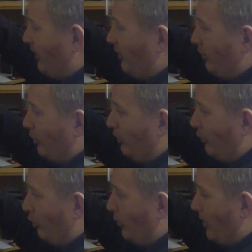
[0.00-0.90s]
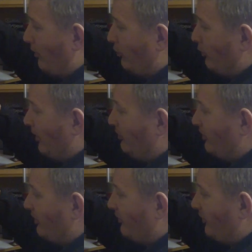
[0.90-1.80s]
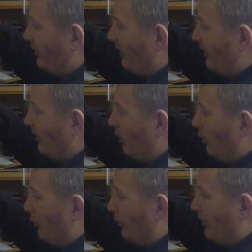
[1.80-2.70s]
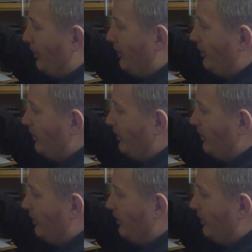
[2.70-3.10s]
You can either do it one or two ways. You can fit the handle on the rear